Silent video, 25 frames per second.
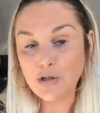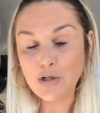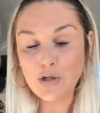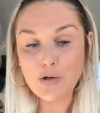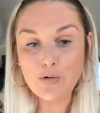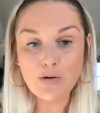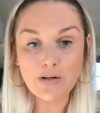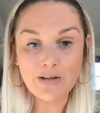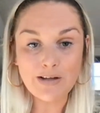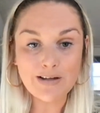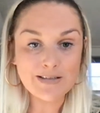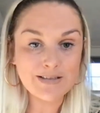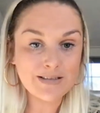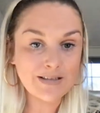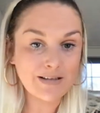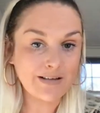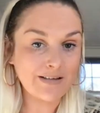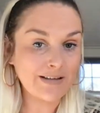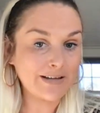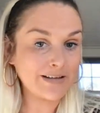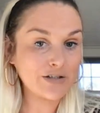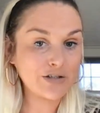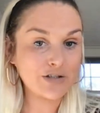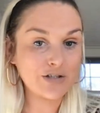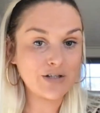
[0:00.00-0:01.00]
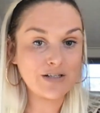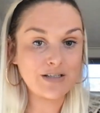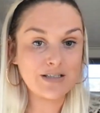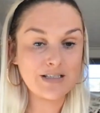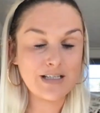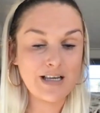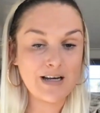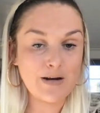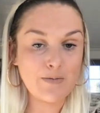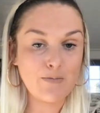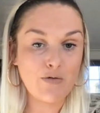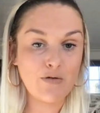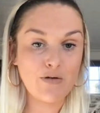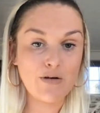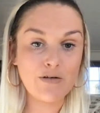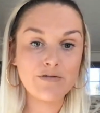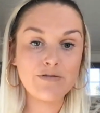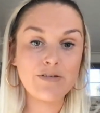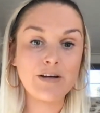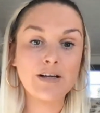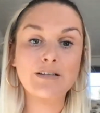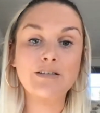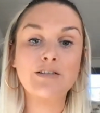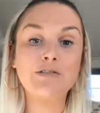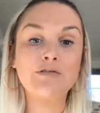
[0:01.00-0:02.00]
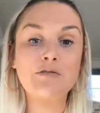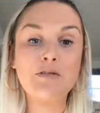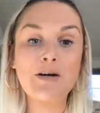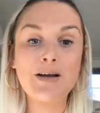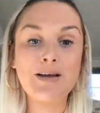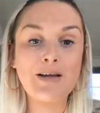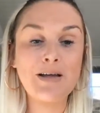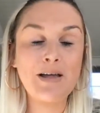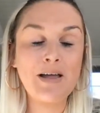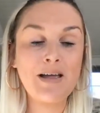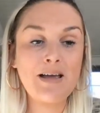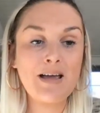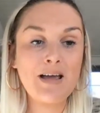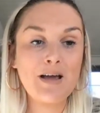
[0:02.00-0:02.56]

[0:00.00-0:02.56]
utilize collections in a more effective way.